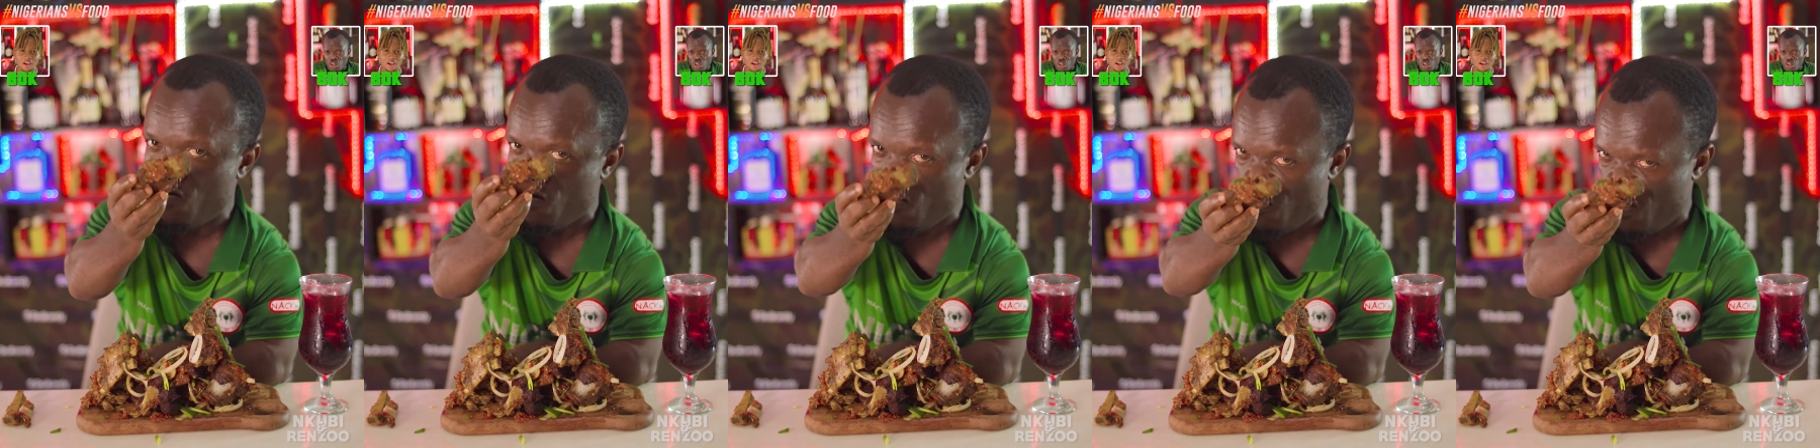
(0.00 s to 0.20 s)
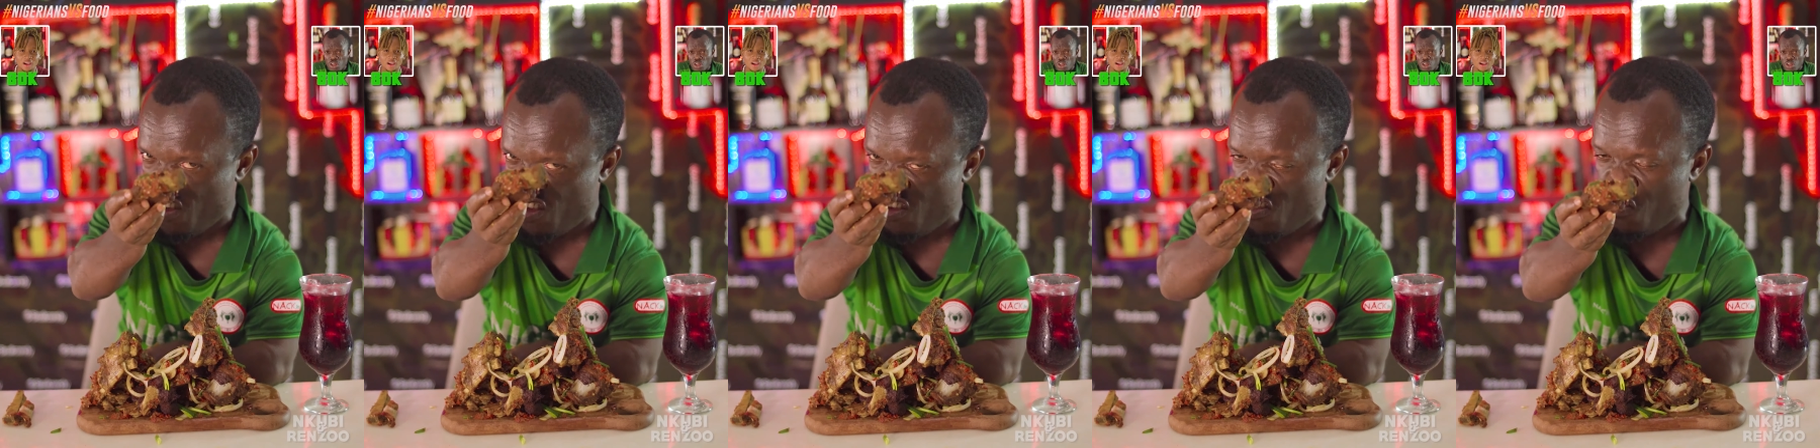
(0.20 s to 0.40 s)

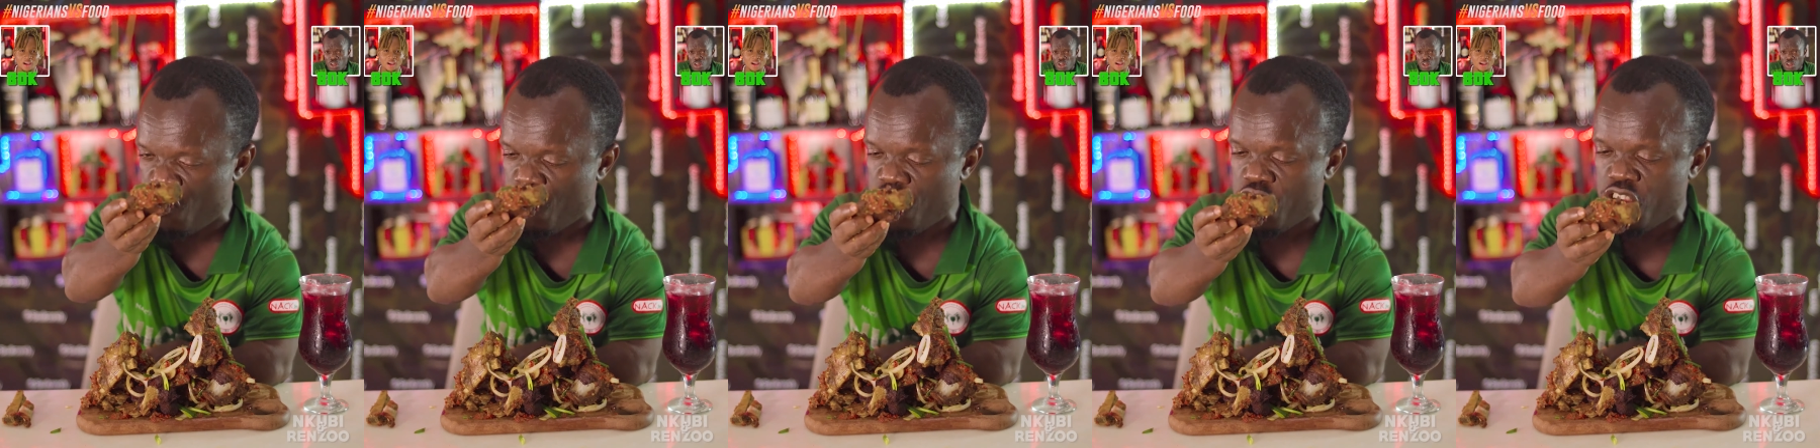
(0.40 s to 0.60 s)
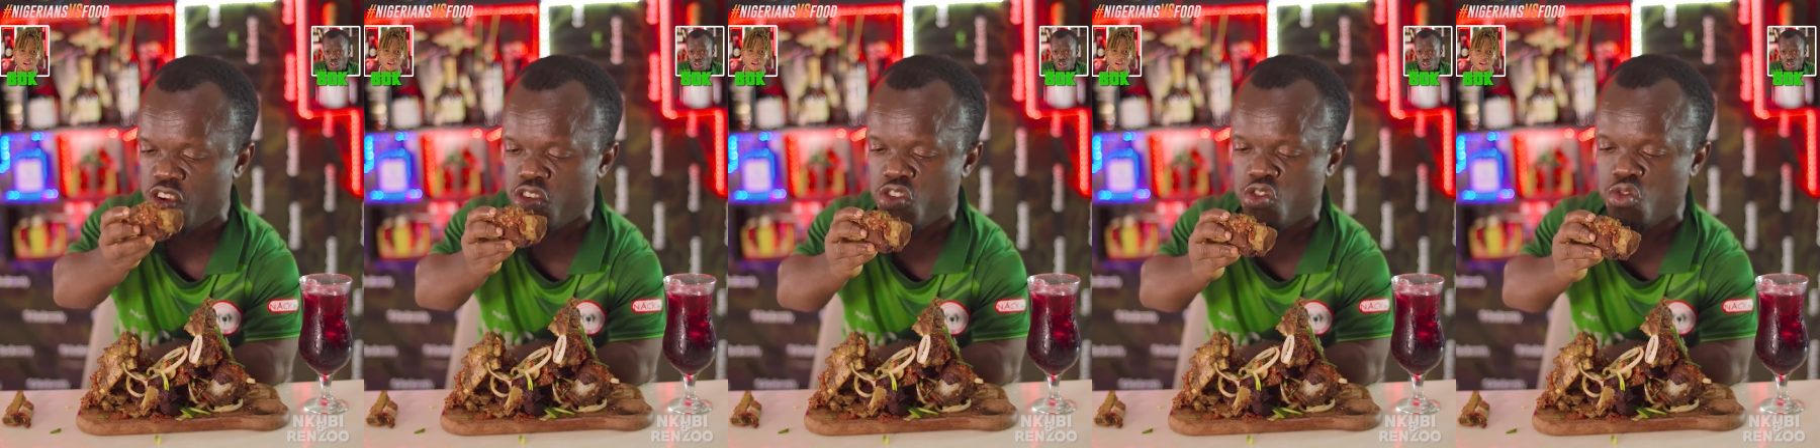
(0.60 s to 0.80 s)
this is
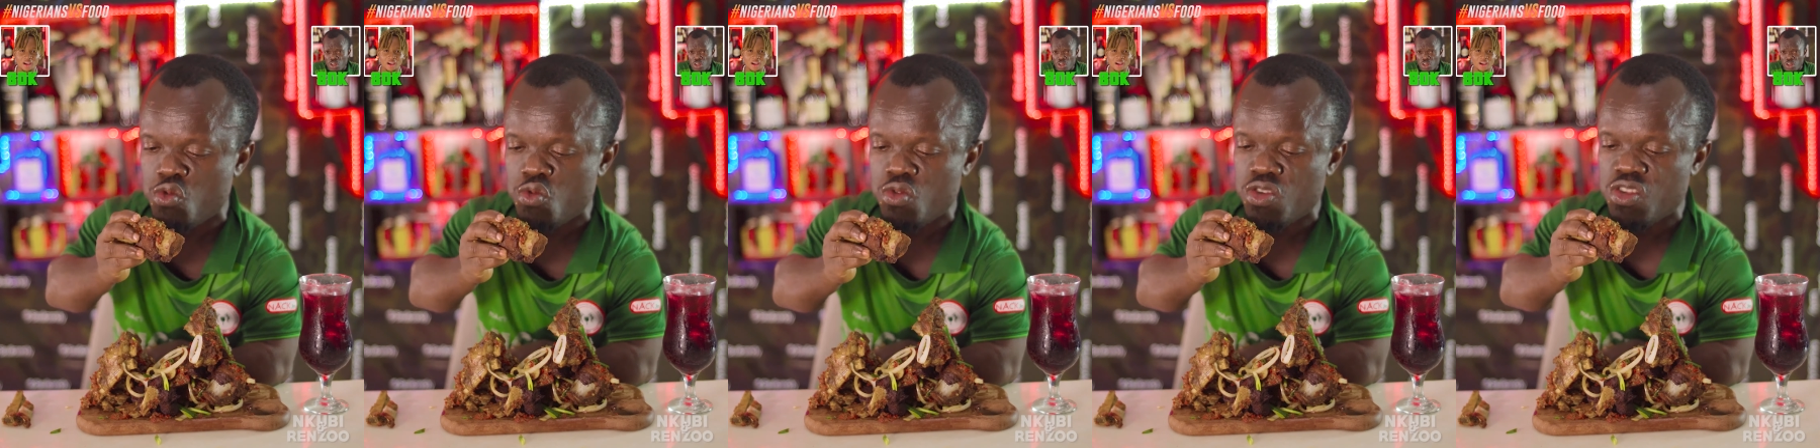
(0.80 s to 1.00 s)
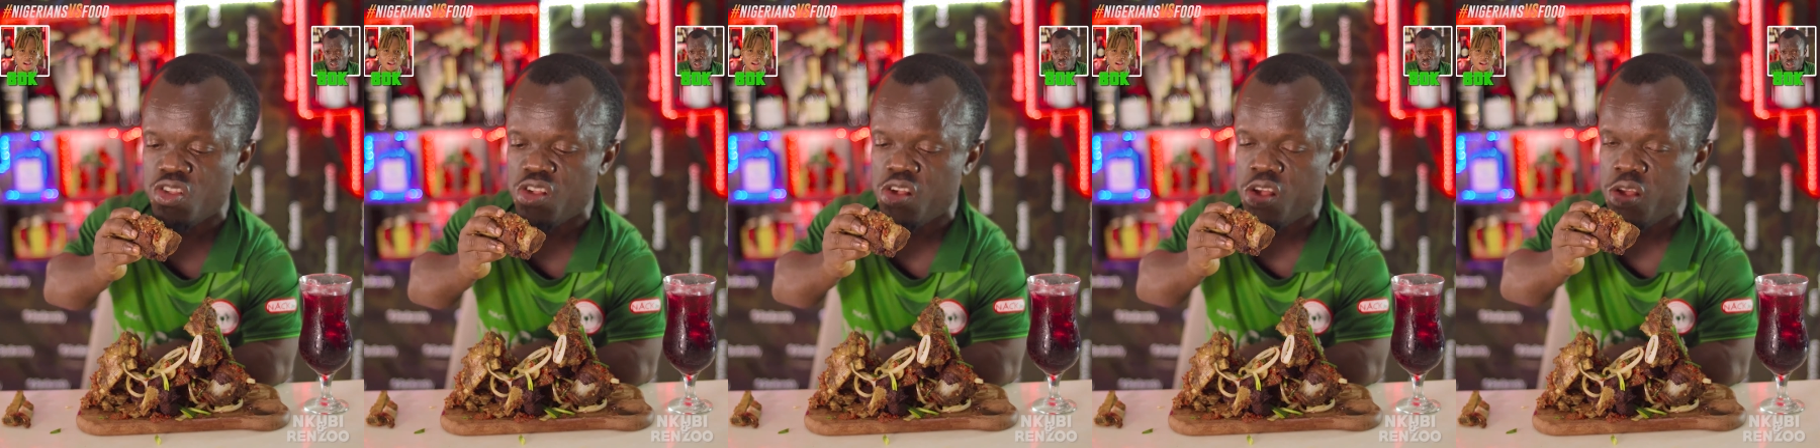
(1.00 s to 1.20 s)
very
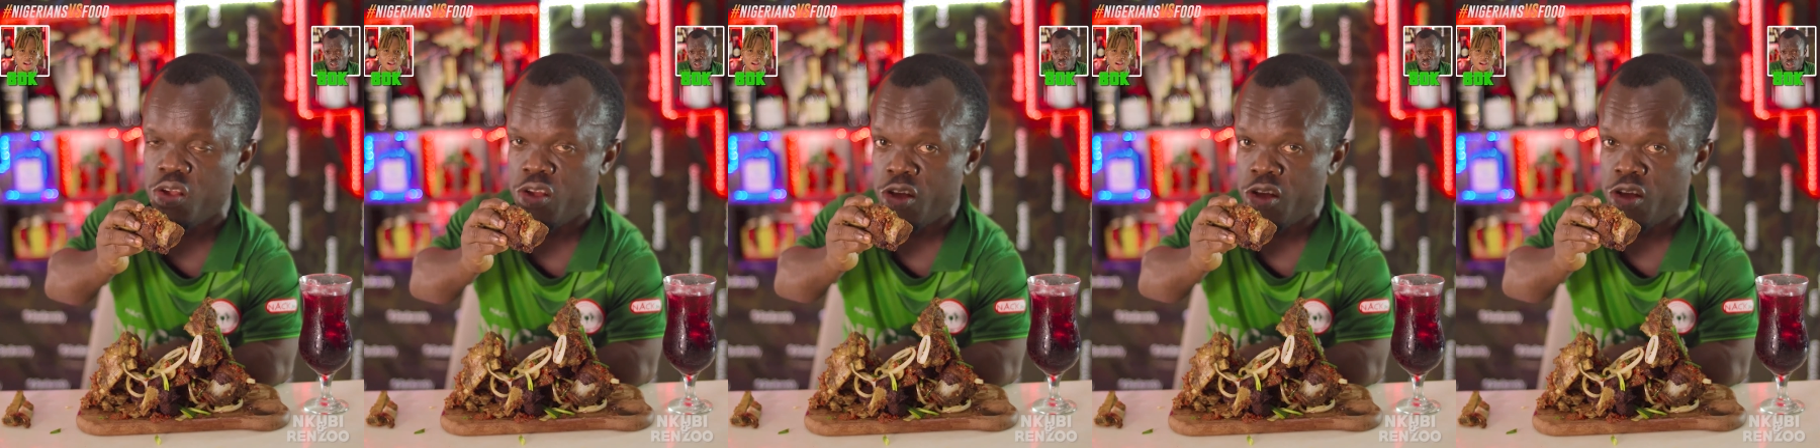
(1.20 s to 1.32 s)
sweet.